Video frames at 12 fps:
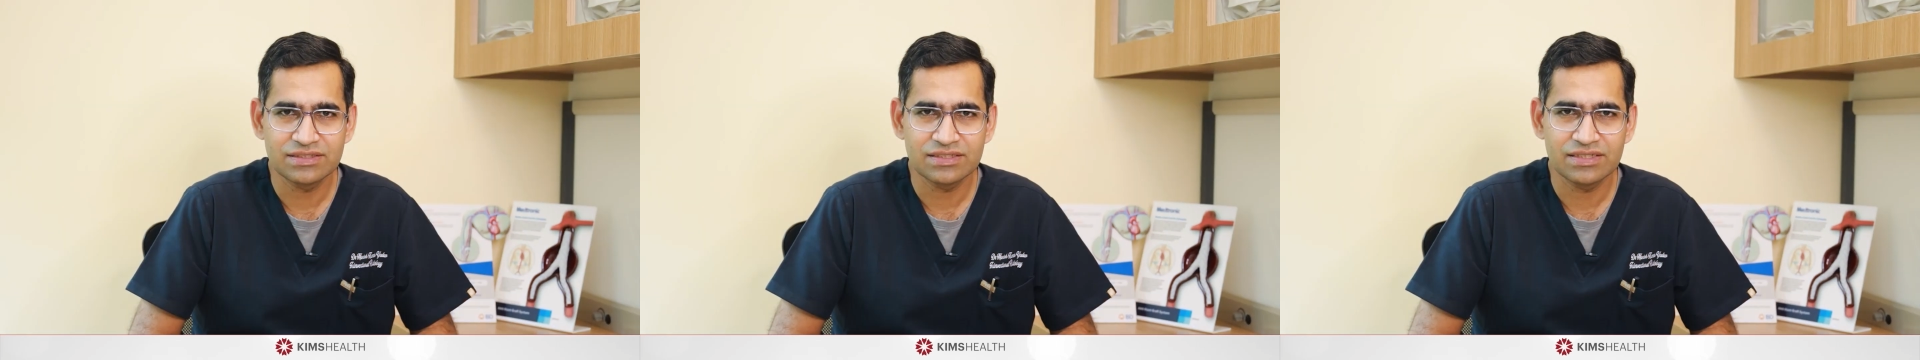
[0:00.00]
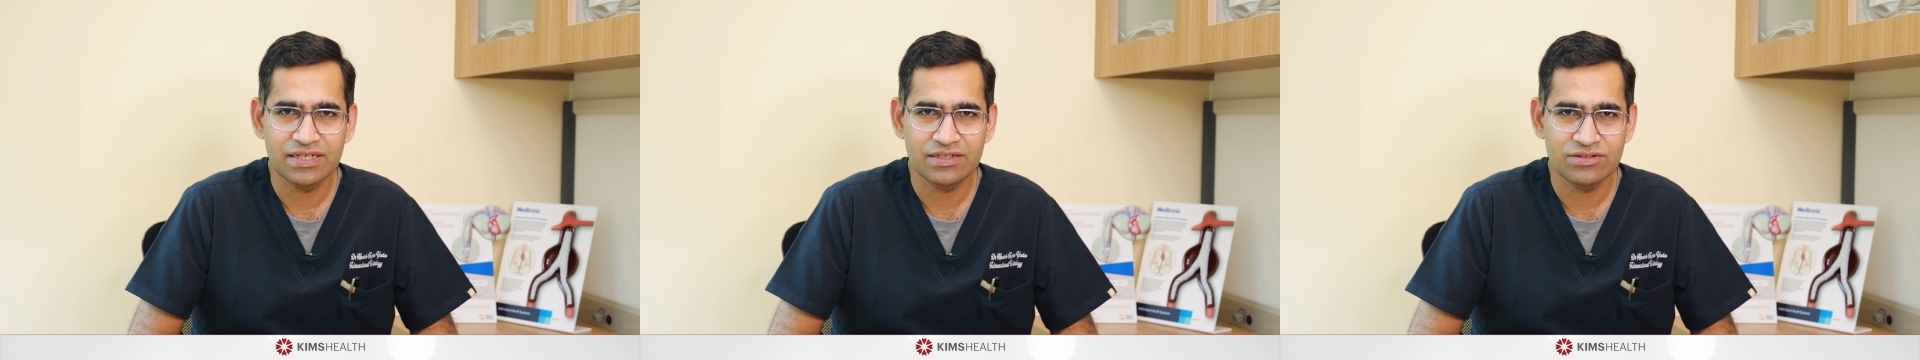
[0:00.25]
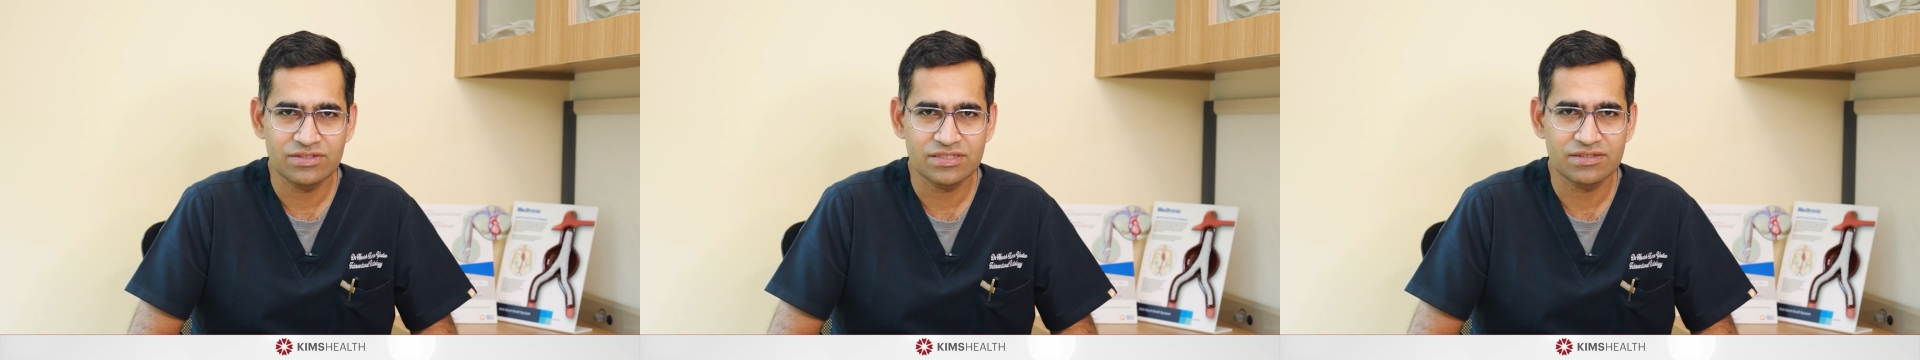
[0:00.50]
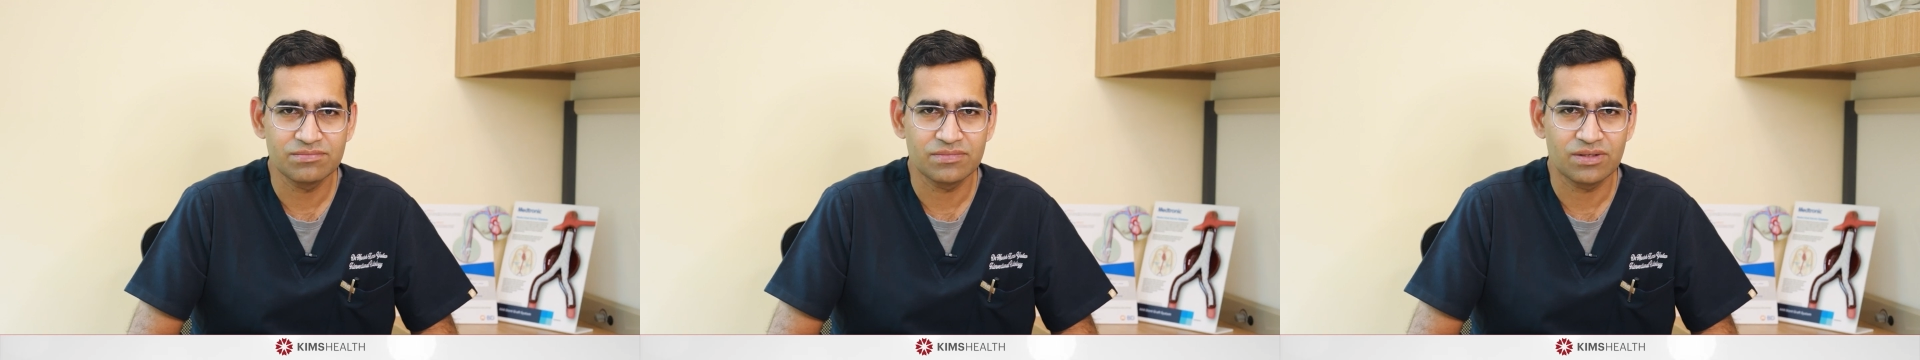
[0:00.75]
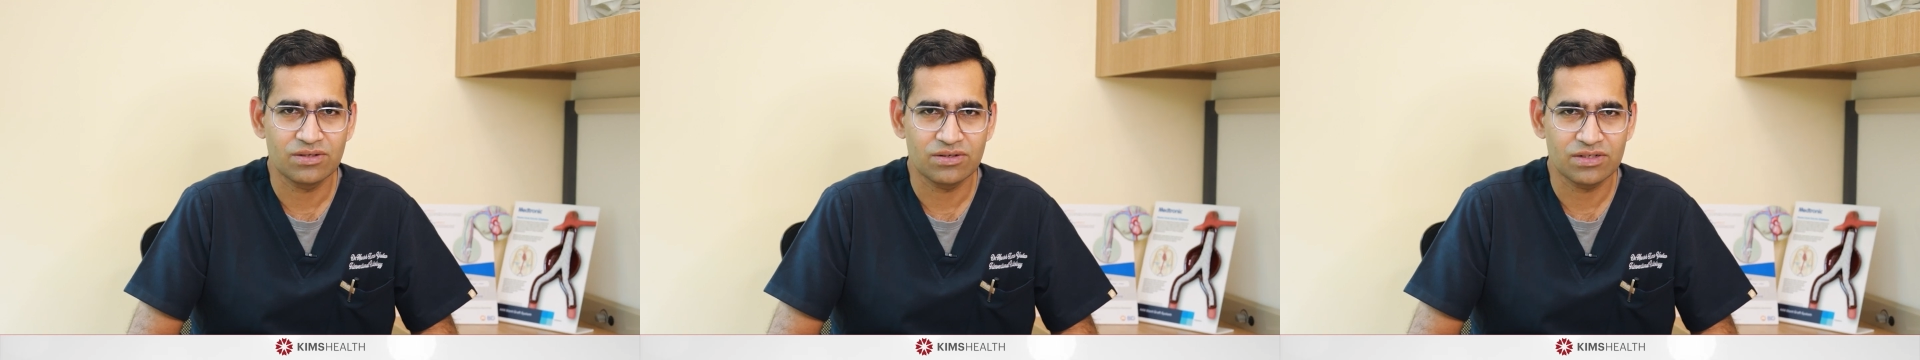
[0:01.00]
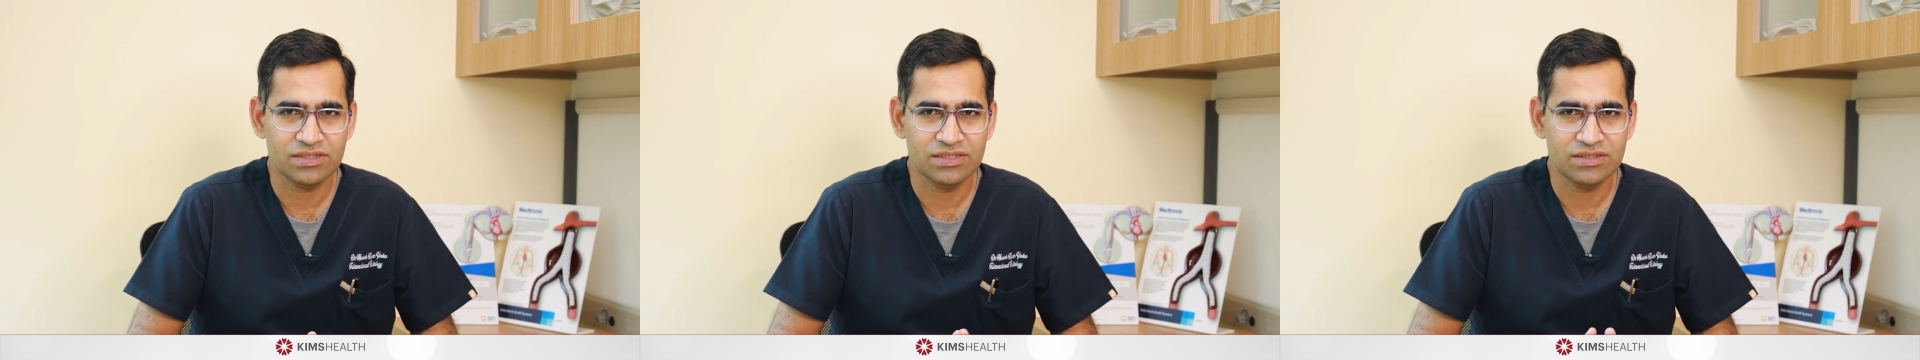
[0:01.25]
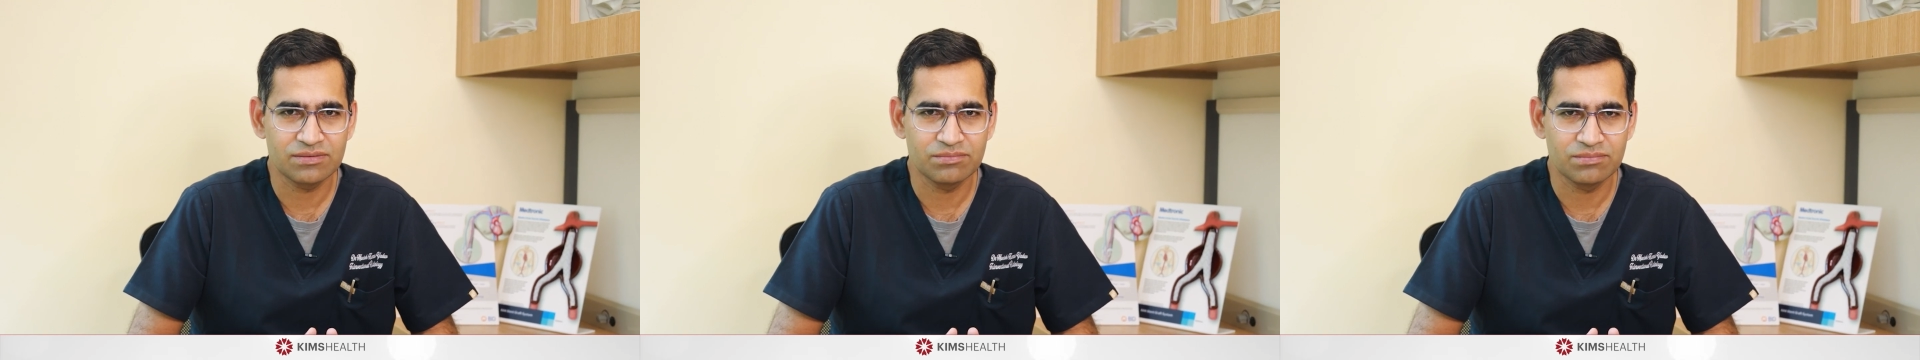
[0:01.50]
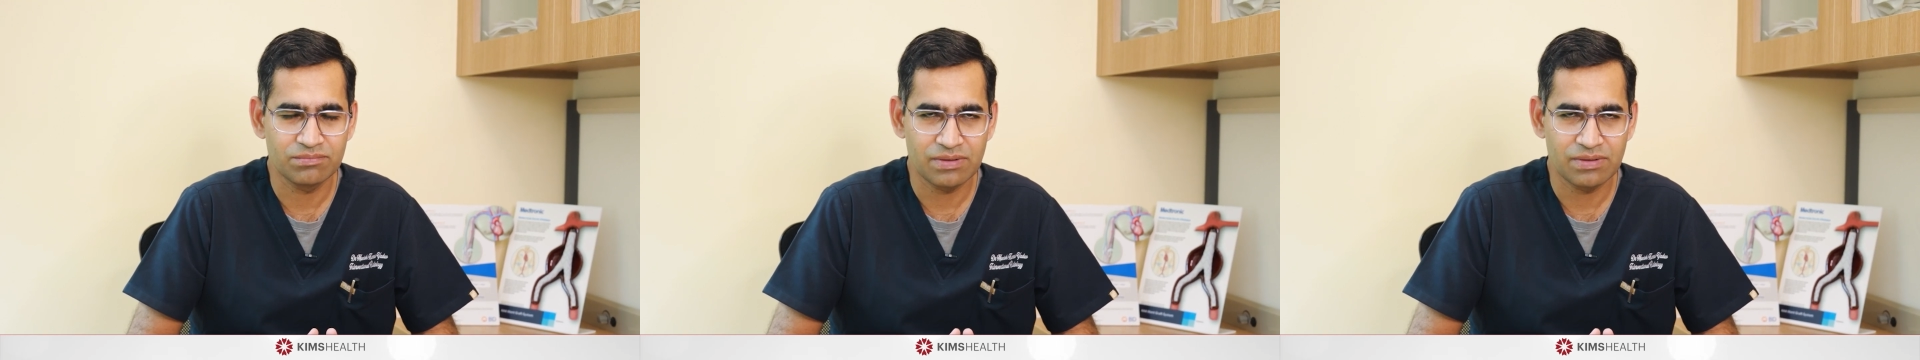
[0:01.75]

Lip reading: the aneurysm or the